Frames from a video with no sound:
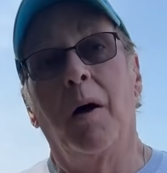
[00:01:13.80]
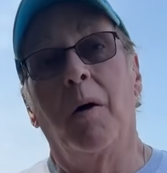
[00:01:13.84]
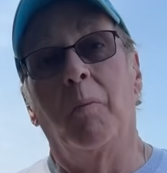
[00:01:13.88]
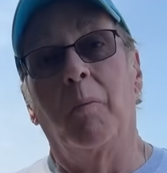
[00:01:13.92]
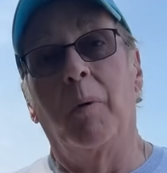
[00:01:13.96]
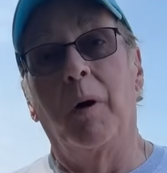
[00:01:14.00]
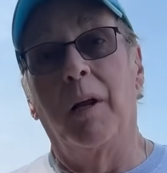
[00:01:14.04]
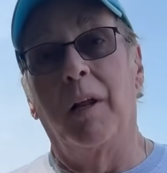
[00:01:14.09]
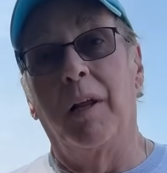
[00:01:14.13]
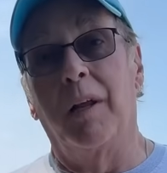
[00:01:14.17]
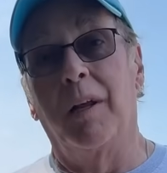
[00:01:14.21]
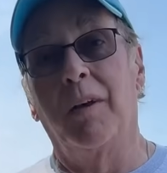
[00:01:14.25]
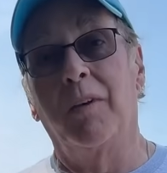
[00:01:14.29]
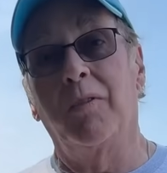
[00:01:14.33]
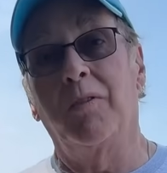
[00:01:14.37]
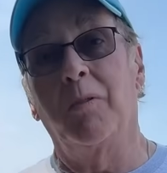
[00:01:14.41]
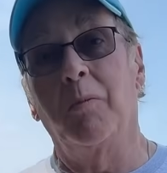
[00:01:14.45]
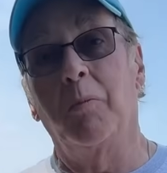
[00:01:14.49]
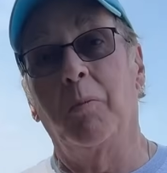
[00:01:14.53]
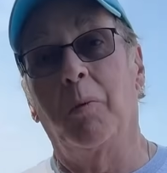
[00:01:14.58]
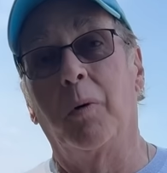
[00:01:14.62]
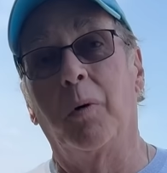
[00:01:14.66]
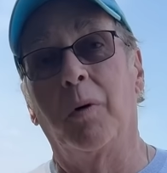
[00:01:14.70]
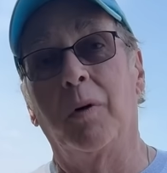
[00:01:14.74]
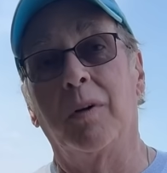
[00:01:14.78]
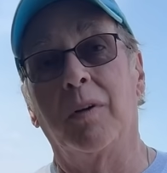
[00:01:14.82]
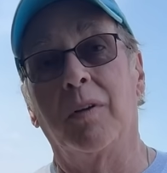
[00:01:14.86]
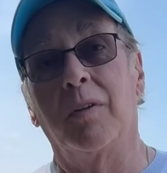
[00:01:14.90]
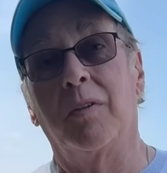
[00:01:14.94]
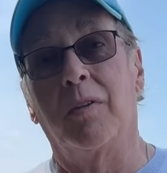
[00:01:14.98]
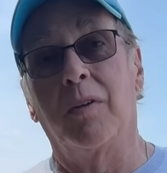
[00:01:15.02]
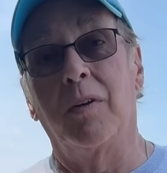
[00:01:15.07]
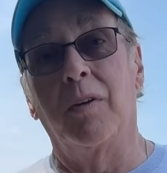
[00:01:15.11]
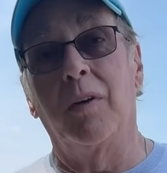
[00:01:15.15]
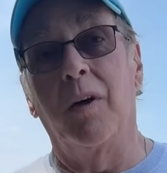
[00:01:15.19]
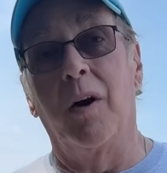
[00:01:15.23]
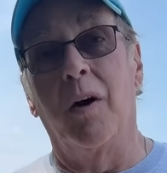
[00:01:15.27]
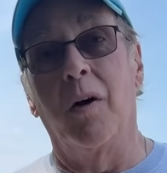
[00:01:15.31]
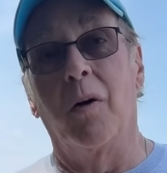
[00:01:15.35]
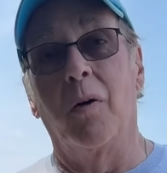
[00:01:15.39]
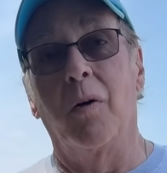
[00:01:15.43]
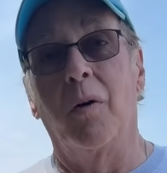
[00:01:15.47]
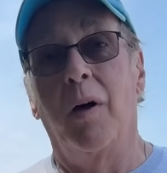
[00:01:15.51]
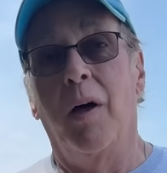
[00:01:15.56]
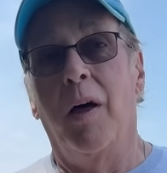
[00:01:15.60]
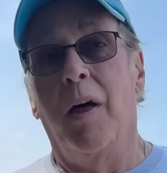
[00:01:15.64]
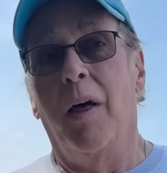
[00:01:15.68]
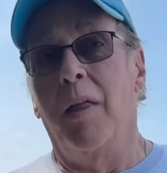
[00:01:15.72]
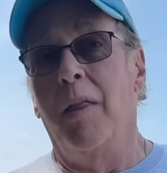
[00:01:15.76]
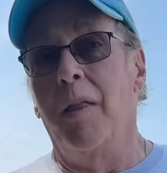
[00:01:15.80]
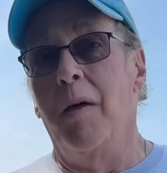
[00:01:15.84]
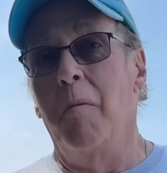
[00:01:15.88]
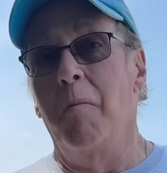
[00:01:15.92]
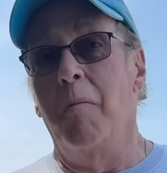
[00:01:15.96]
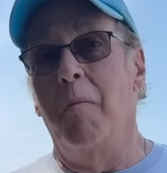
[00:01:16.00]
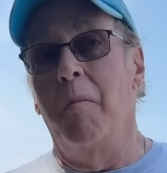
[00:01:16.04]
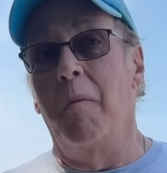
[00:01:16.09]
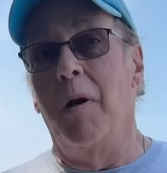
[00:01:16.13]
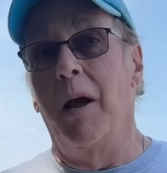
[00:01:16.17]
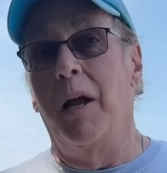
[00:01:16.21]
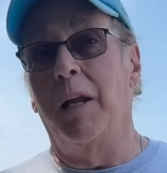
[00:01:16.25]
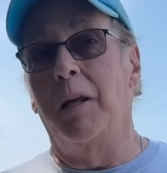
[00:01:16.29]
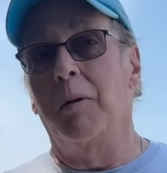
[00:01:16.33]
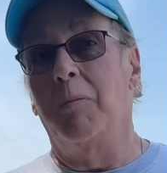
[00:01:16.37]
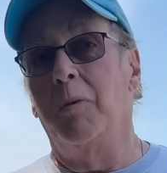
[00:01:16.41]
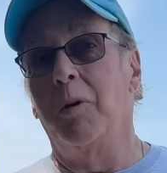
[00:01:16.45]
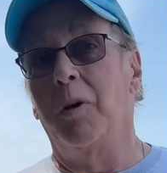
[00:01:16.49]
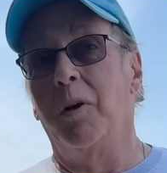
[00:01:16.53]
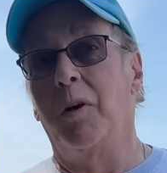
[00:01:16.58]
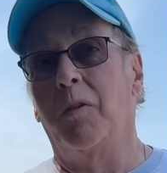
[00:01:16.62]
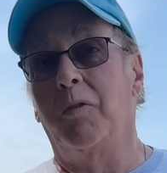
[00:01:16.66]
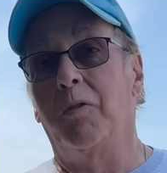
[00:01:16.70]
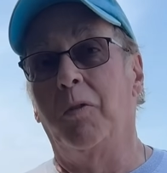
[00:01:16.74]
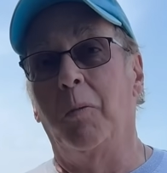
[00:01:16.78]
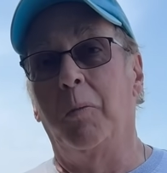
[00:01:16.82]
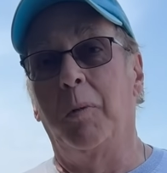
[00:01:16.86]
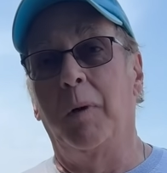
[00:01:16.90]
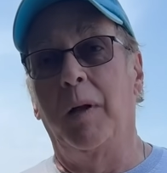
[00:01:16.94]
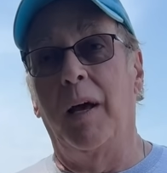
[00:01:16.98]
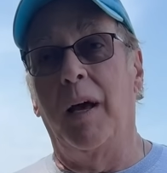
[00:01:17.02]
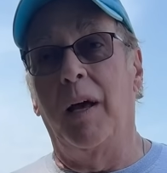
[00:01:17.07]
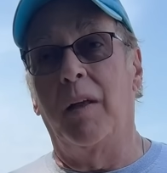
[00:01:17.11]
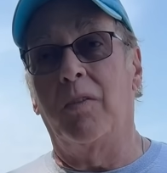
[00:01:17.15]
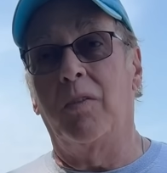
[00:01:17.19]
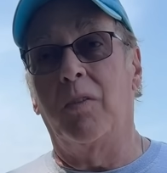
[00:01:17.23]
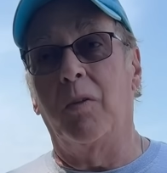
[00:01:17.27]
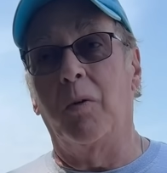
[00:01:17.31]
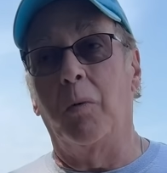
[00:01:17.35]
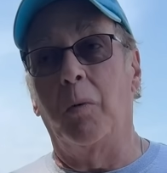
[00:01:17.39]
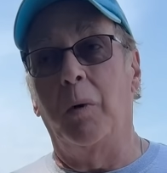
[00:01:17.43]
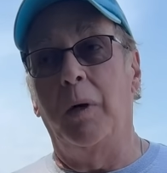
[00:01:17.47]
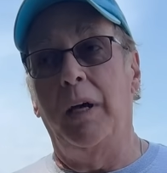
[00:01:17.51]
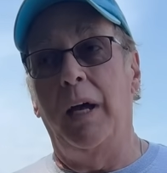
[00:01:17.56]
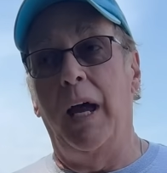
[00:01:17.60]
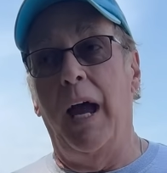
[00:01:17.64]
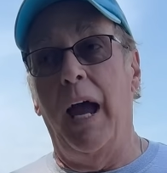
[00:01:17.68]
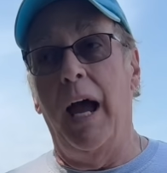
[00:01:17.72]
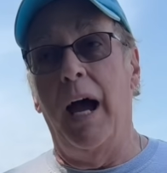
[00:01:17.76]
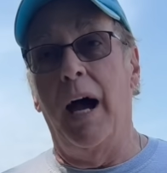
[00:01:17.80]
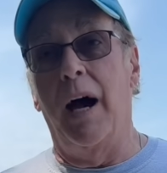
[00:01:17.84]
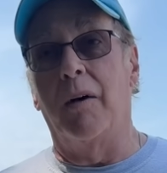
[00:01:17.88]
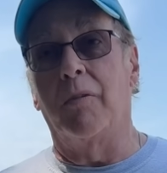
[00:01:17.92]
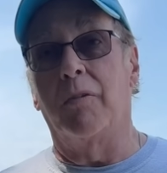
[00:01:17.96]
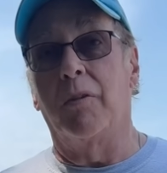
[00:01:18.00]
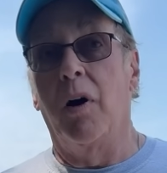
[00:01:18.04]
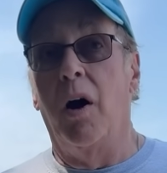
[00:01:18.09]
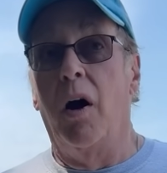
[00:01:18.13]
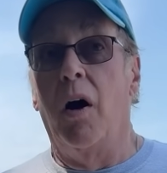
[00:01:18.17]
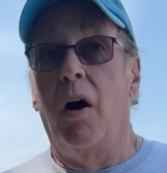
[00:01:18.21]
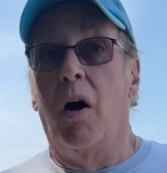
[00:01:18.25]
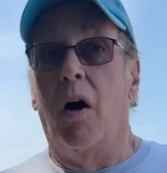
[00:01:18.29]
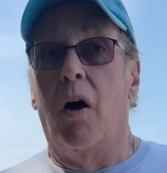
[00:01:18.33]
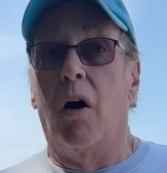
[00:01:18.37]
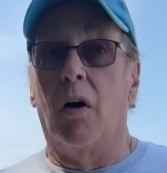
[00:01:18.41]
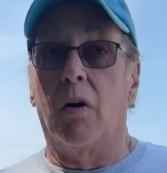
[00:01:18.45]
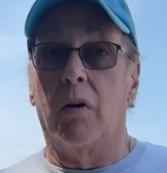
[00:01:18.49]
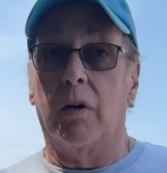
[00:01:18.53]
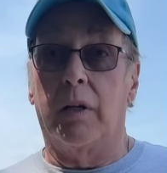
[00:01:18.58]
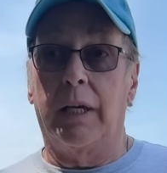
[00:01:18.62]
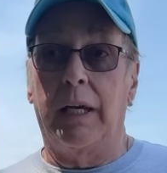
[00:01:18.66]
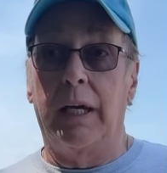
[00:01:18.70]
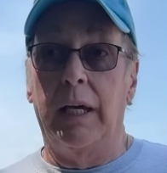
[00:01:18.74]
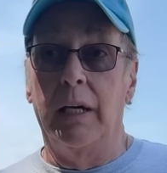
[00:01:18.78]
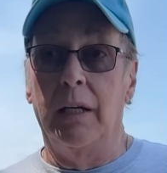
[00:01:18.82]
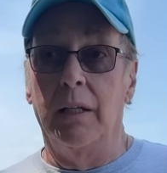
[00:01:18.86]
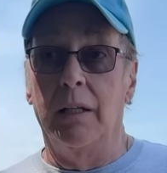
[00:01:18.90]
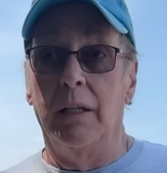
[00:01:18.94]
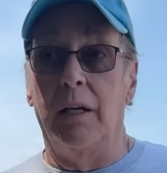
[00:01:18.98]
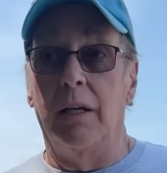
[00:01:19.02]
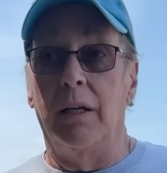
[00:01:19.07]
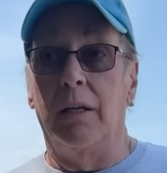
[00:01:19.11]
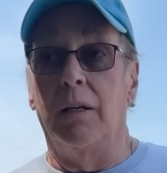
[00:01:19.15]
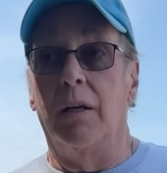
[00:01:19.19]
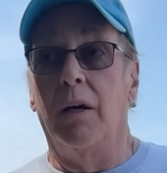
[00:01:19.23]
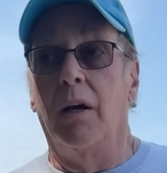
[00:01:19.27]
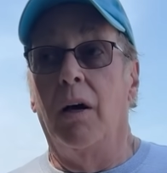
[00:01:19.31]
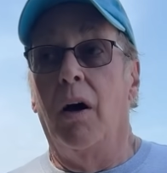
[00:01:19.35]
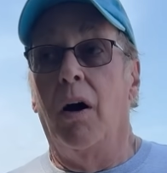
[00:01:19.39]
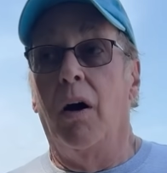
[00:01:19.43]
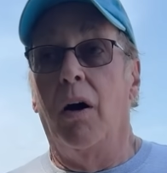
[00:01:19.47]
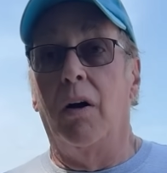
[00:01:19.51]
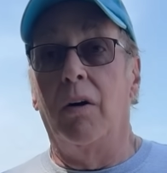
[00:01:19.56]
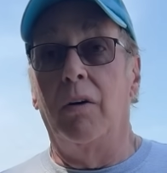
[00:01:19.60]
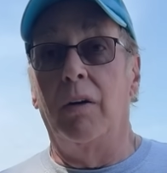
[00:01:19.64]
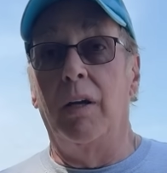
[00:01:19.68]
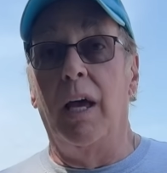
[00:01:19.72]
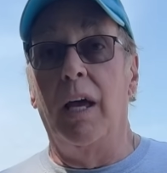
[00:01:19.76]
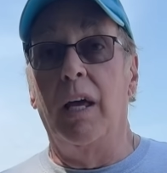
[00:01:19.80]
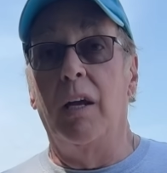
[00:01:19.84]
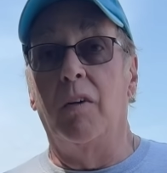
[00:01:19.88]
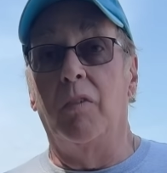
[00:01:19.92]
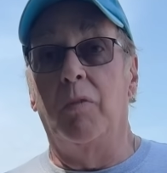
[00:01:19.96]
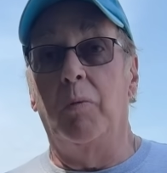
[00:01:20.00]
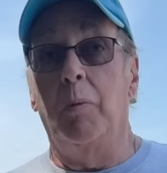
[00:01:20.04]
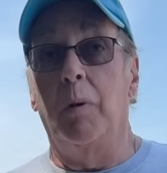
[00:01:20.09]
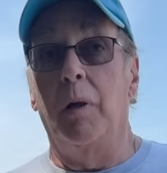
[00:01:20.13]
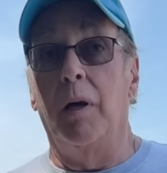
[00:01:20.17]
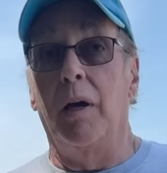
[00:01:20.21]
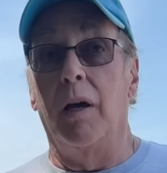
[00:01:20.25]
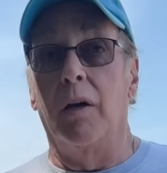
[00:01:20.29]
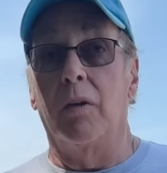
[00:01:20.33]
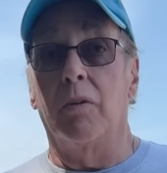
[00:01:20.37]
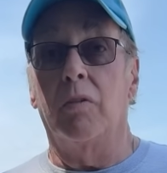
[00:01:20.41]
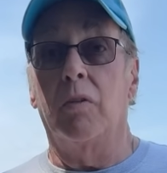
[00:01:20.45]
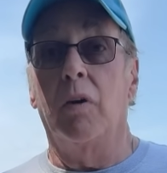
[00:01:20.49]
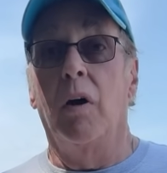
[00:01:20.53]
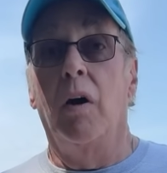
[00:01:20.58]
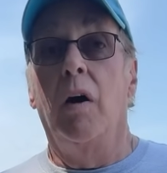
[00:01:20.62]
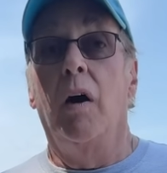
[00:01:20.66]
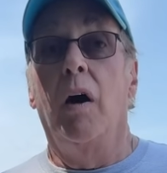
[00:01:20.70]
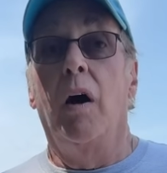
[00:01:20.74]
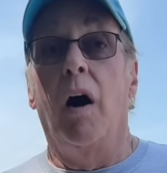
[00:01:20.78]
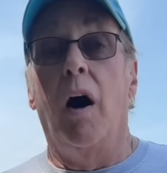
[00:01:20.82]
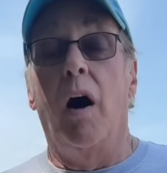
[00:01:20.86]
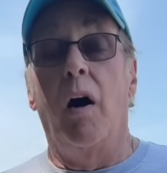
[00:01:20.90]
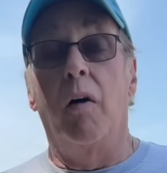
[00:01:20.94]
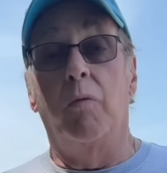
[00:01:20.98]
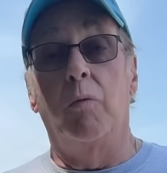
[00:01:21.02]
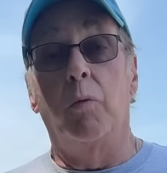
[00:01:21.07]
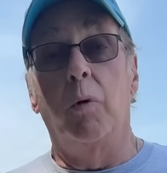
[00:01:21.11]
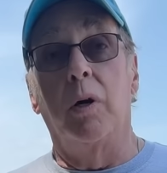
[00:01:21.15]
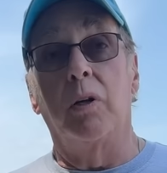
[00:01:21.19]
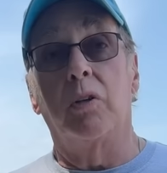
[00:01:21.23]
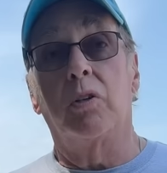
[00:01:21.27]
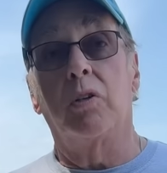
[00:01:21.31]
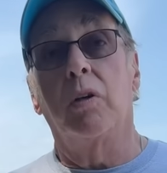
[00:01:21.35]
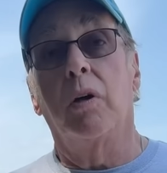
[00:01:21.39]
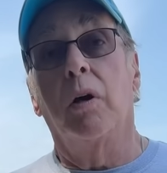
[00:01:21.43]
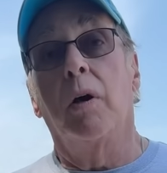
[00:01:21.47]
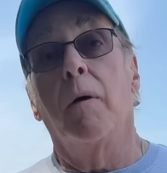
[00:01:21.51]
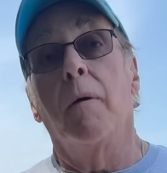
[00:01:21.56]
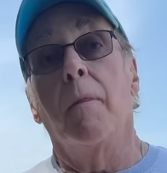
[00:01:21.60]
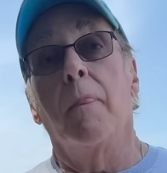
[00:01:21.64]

but it is important to know that many beautiful plants that we have are killing our native plants of which